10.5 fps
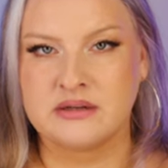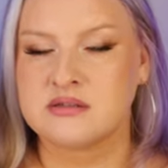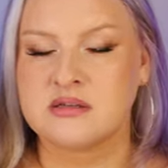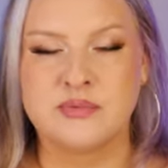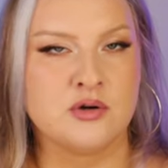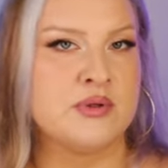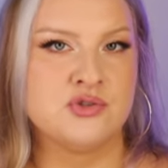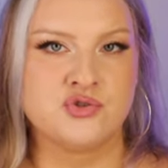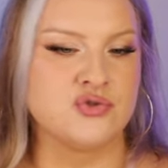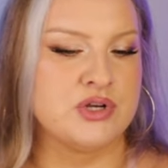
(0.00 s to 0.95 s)
a suburban
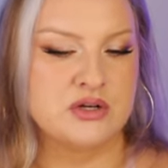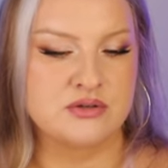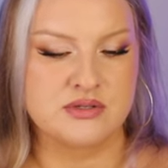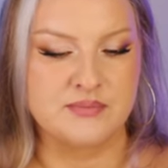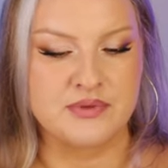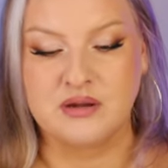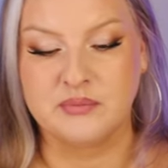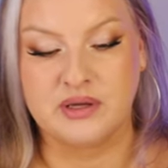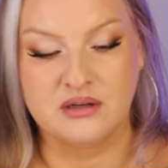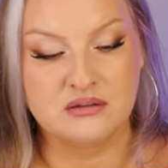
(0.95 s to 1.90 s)
street or something,
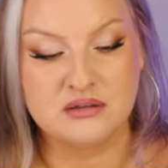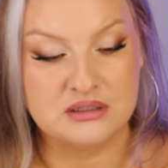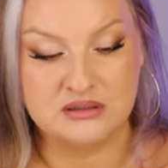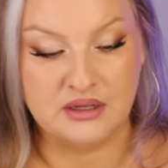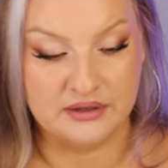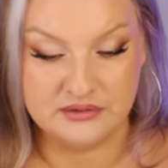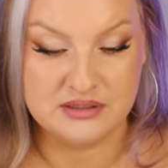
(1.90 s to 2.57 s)
but that